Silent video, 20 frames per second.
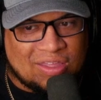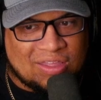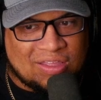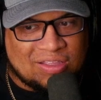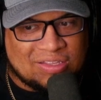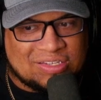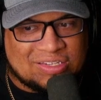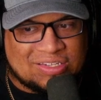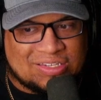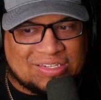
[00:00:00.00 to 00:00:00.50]

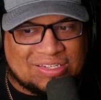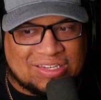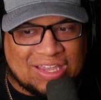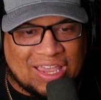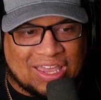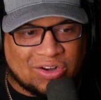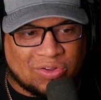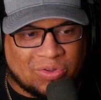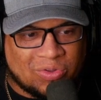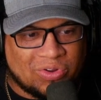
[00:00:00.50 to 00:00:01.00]

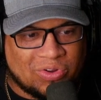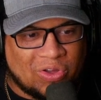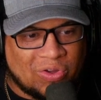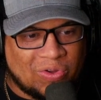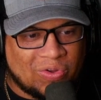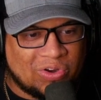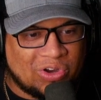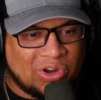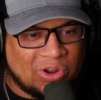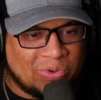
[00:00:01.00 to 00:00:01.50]
settled
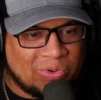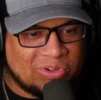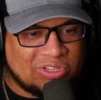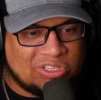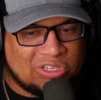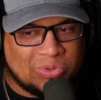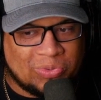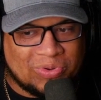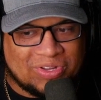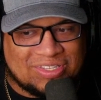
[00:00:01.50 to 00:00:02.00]
on going
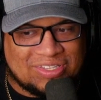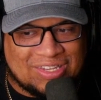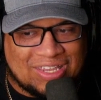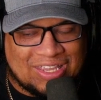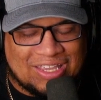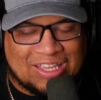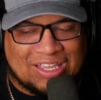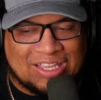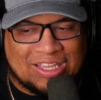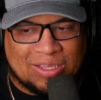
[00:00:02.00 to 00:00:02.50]
to a
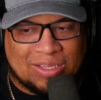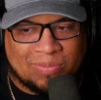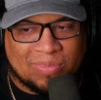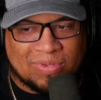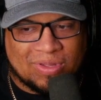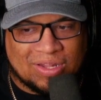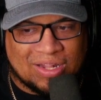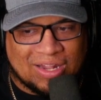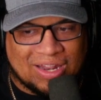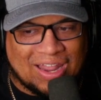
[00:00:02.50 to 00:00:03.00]
team
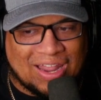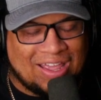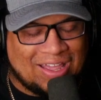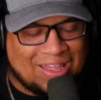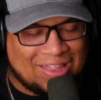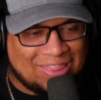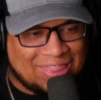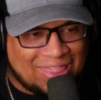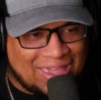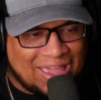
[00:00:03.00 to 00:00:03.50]
like
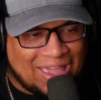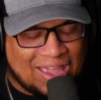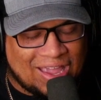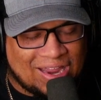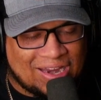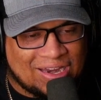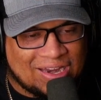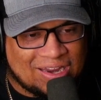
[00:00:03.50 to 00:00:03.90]
that